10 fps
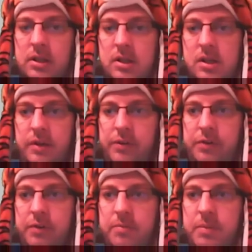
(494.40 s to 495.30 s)
If you're
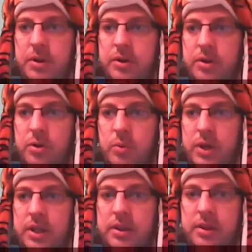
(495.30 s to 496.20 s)
familiar
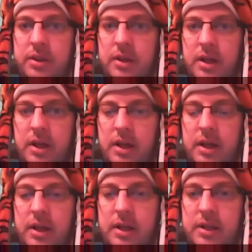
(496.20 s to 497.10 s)
with
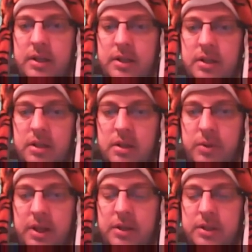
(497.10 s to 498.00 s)

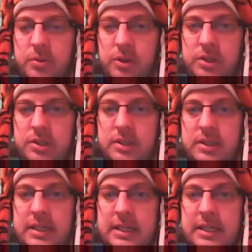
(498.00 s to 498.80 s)
how this works,